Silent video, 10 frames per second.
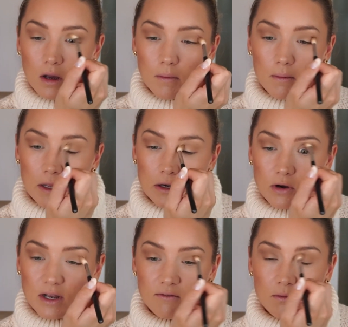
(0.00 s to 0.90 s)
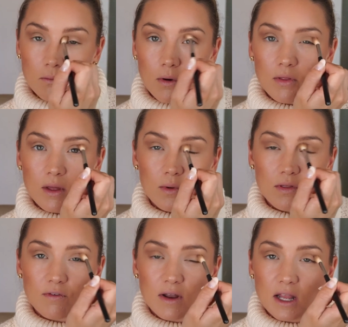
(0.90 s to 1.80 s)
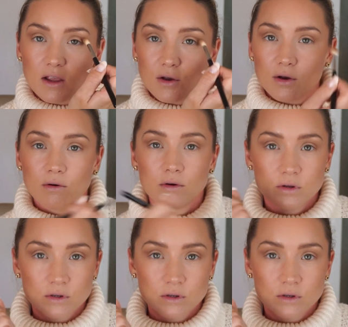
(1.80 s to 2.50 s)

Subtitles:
Might not even bother with Funny Girl.